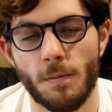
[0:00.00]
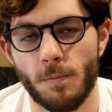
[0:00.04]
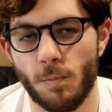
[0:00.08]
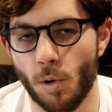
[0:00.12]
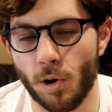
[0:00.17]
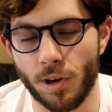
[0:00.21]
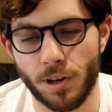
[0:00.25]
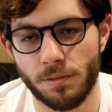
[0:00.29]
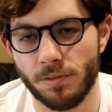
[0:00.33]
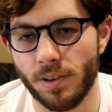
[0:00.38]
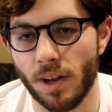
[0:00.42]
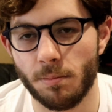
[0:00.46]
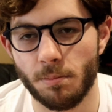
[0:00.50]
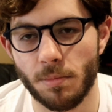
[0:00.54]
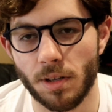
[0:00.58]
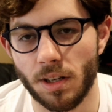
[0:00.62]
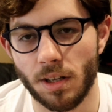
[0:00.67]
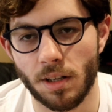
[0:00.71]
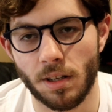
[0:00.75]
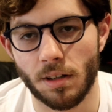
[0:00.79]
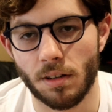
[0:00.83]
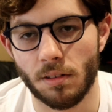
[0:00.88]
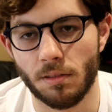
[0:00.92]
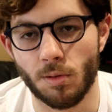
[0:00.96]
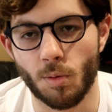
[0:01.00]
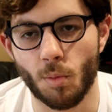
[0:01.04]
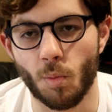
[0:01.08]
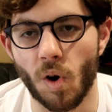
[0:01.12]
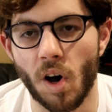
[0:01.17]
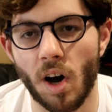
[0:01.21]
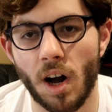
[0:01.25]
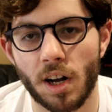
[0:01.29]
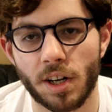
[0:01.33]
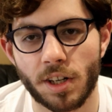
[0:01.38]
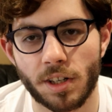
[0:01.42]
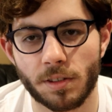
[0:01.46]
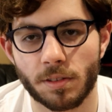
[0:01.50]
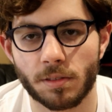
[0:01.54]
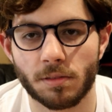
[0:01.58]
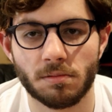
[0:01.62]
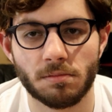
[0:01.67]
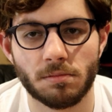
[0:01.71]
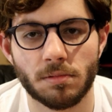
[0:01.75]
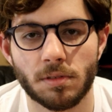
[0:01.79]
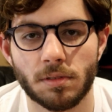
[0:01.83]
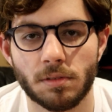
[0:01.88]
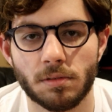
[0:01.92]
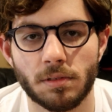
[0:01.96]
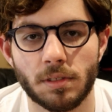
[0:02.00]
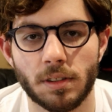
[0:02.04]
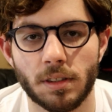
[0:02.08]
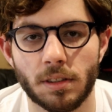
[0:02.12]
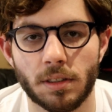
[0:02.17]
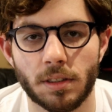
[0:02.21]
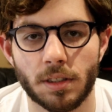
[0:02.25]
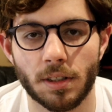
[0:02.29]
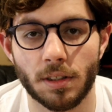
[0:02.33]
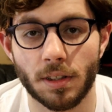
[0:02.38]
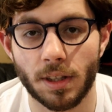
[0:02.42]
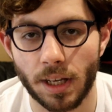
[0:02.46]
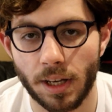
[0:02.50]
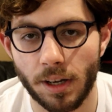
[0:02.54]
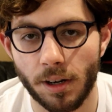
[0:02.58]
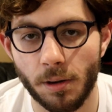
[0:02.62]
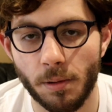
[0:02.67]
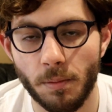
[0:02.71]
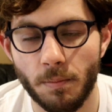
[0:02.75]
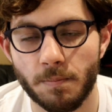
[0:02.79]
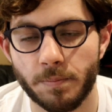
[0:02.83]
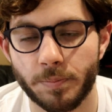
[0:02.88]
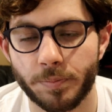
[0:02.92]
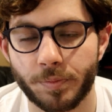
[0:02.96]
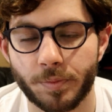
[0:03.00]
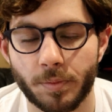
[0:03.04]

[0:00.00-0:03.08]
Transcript: 45-minute walk to there.